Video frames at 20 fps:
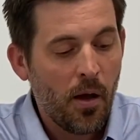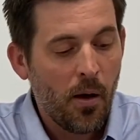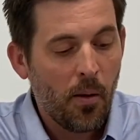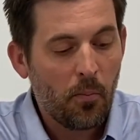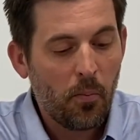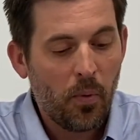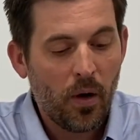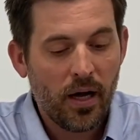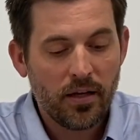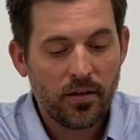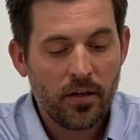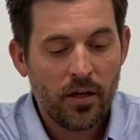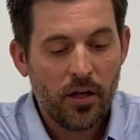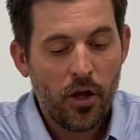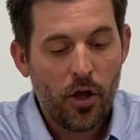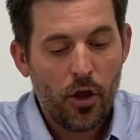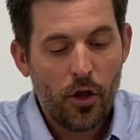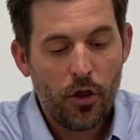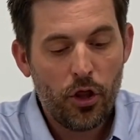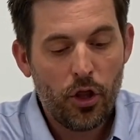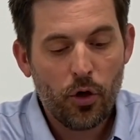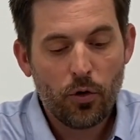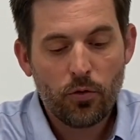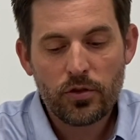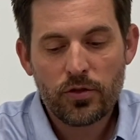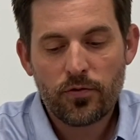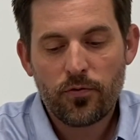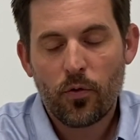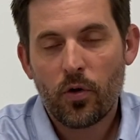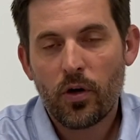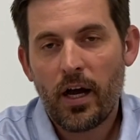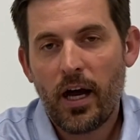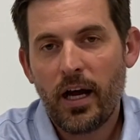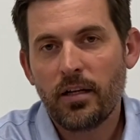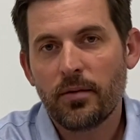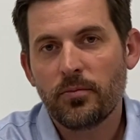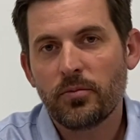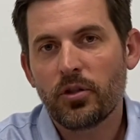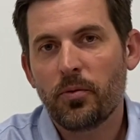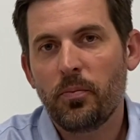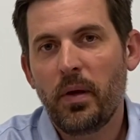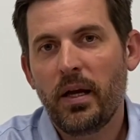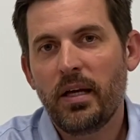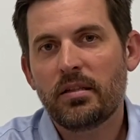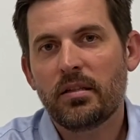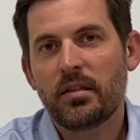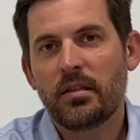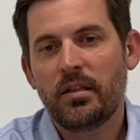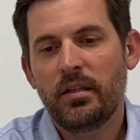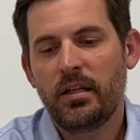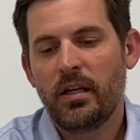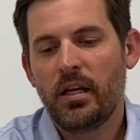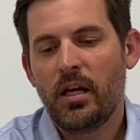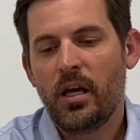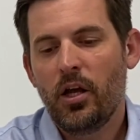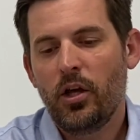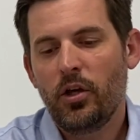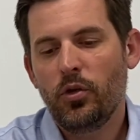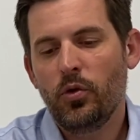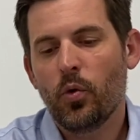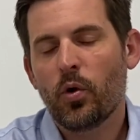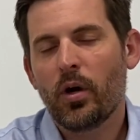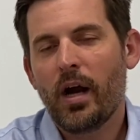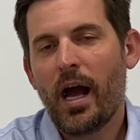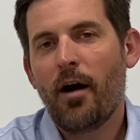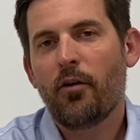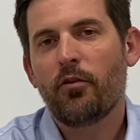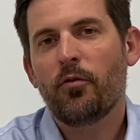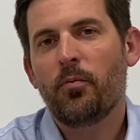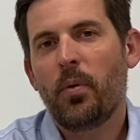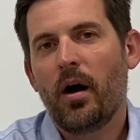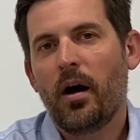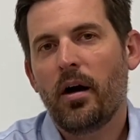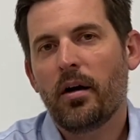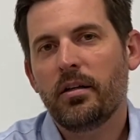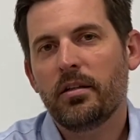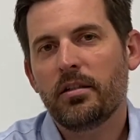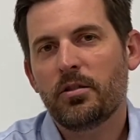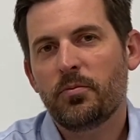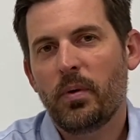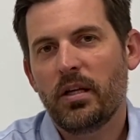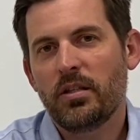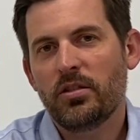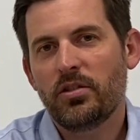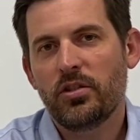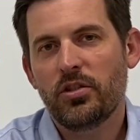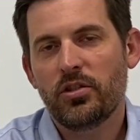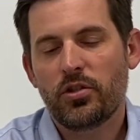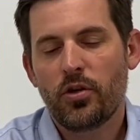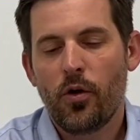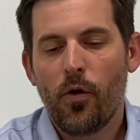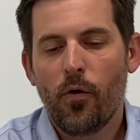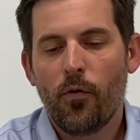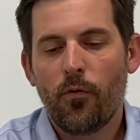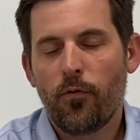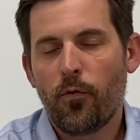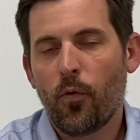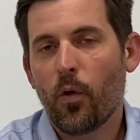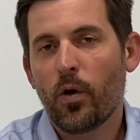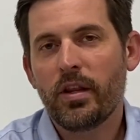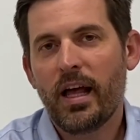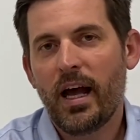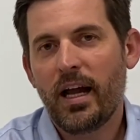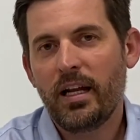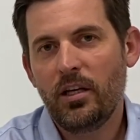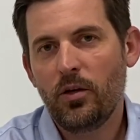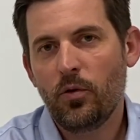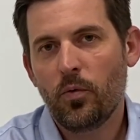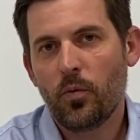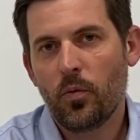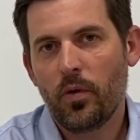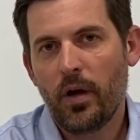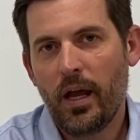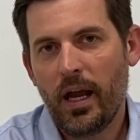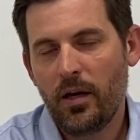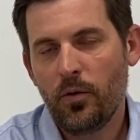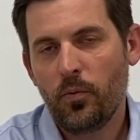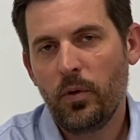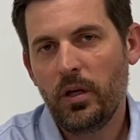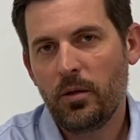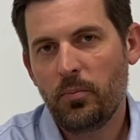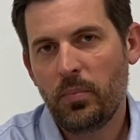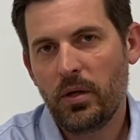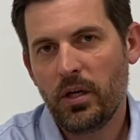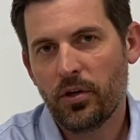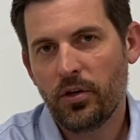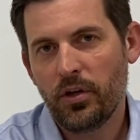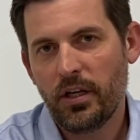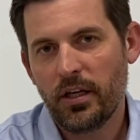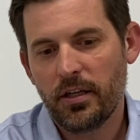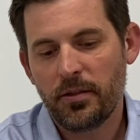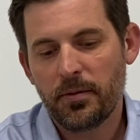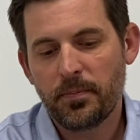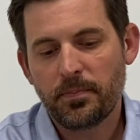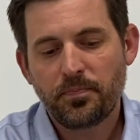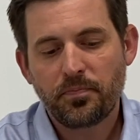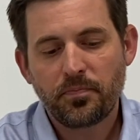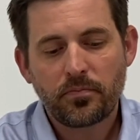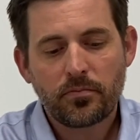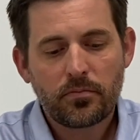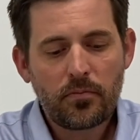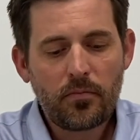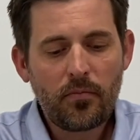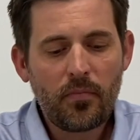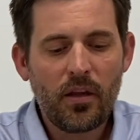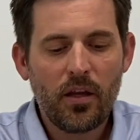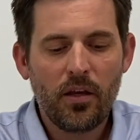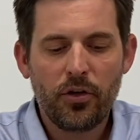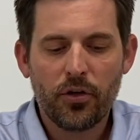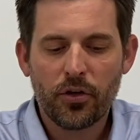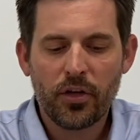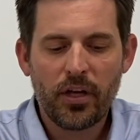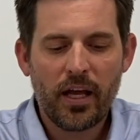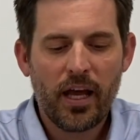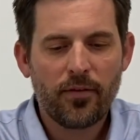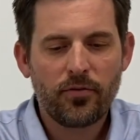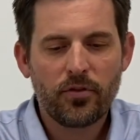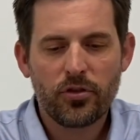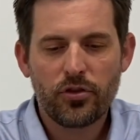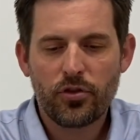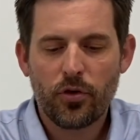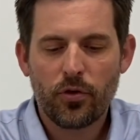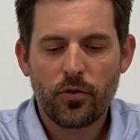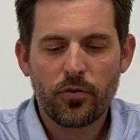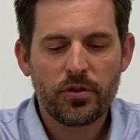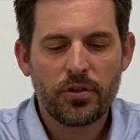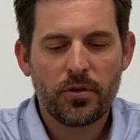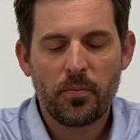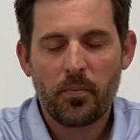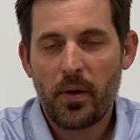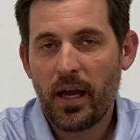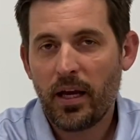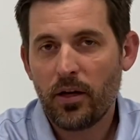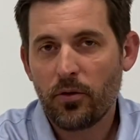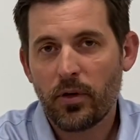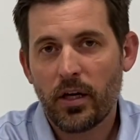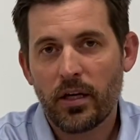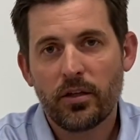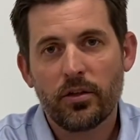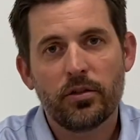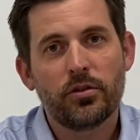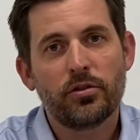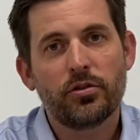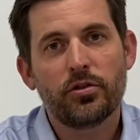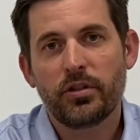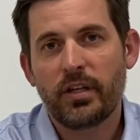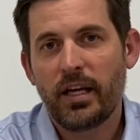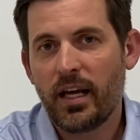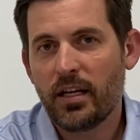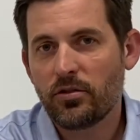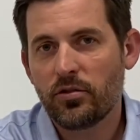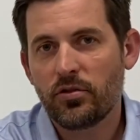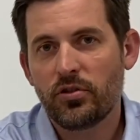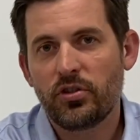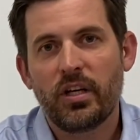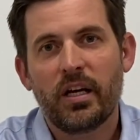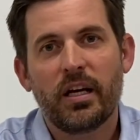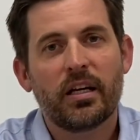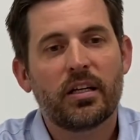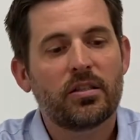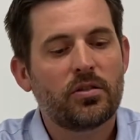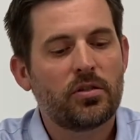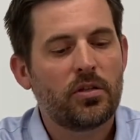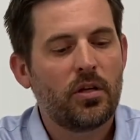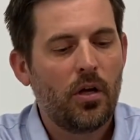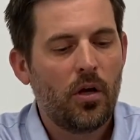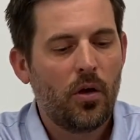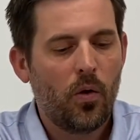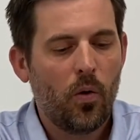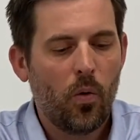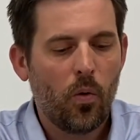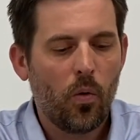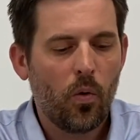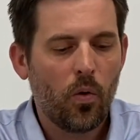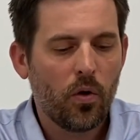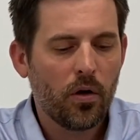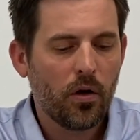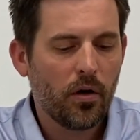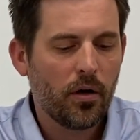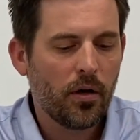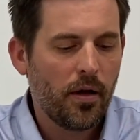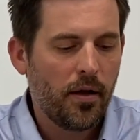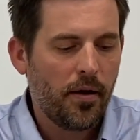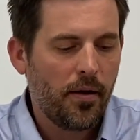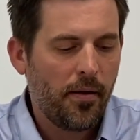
But those 4 items are basically your out-of-pocket expenses for that 8-week period. You're going to have to show some bank records or canceled checks or